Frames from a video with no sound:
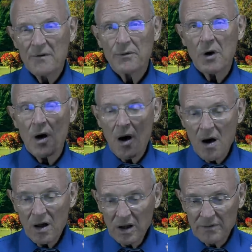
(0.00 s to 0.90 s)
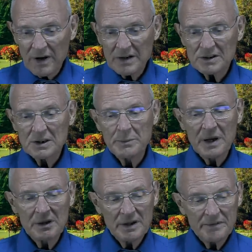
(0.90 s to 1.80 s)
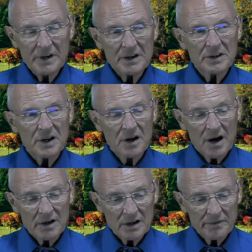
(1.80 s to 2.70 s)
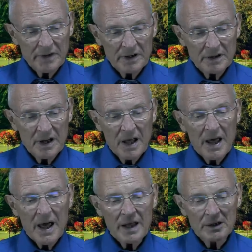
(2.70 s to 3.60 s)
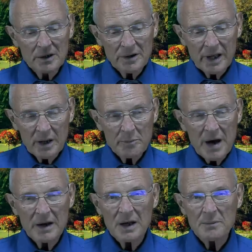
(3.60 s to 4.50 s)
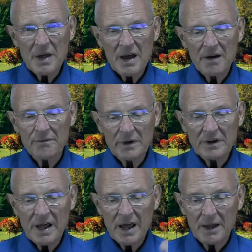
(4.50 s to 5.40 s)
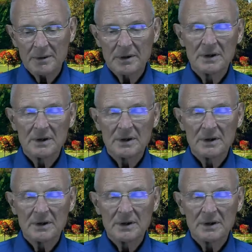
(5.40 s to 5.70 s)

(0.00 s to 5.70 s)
for all of us to be living in the Garden of Eden and learning about Him every day.